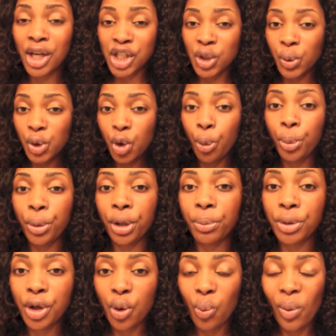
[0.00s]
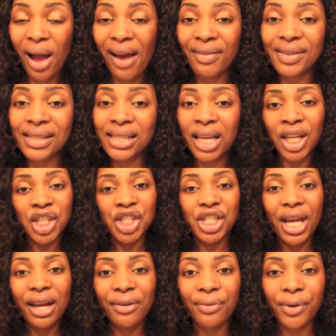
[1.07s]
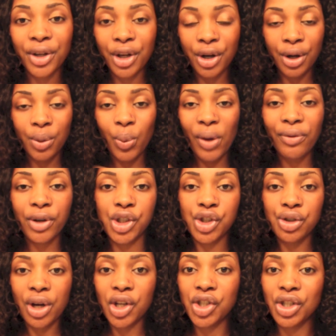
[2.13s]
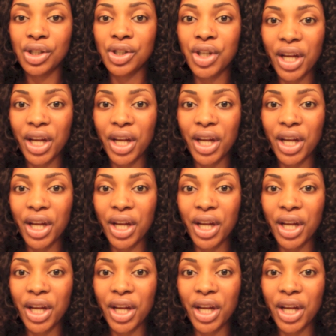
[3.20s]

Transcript: So when you open up your wefts, check for your weft construction.